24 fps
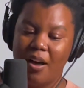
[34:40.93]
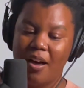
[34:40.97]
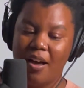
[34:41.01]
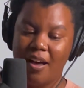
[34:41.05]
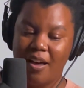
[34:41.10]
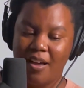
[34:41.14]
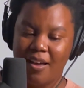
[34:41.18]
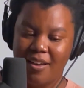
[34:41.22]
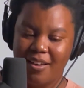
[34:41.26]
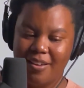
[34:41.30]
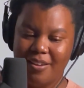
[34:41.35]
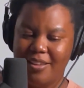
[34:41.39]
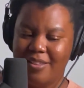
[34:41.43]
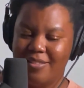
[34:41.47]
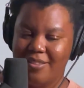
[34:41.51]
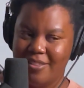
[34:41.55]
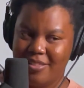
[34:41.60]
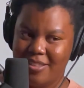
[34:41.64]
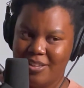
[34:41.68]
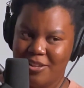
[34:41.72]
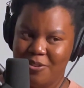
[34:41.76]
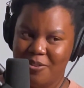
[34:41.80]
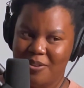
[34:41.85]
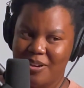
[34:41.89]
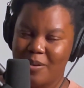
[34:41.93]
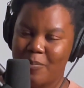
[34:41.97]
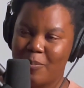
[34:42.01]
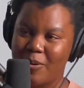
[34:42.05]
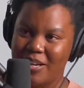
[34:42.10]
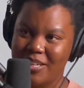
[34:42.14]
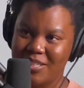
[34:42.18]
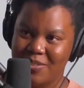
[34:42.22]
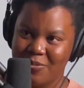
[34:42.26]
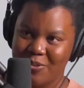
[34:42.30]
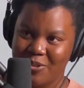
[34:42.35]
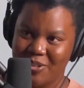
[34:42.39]
and the thing you get
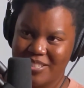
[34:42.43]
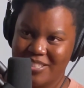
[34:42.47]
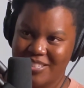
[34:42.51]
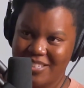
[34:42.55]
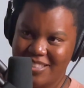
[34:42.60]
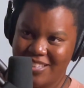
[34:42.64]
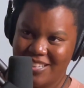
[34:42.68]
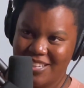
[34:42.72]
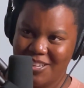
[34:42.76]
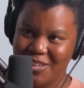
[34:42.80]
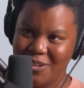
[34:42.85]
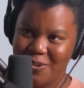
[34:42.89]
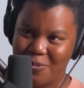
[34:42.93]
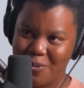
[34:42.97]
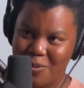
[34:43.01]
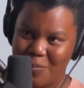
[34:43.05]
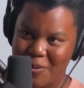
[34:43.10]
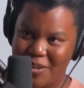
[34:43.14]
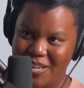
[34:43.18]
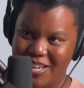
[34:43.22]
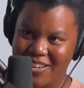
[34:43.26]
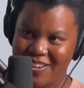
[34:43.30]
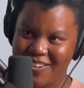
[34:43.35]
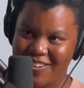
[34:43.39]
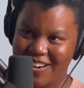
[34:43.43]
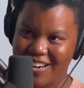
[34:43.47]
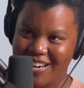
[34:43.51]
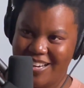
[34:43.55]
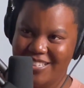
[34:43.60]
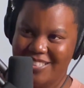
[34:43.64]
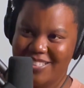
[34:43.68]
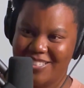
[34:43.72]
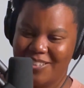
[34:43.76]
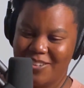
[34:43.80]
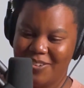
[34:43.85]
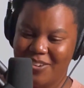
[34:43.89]
praised for is the thing you repeat,
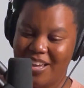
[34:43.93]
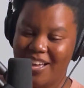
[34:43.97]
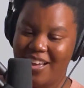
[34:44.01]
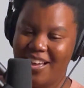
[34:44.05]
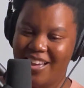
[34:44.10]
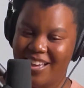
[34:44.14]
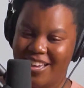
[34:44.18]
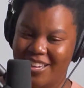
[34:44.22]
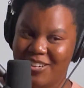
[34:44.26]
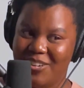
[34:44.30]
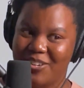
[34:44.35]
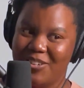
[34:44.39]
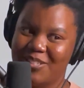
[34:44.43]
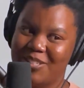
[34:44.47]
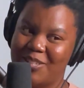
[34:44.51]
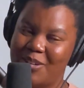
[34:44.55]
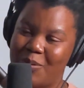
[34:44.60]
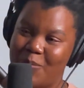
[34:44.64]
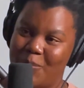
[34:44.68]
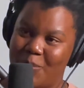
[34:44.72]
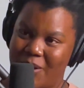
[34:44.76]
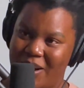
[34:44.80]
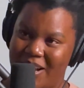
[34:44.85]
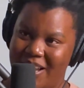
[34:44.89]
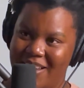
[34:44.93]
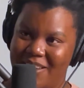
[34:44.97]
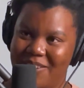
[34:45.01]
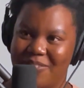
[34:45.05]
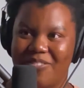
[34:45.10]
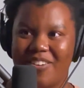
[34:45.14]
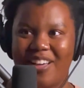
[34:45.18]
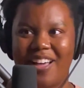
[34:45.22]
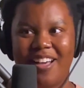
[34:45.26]
right? So, you're so brave.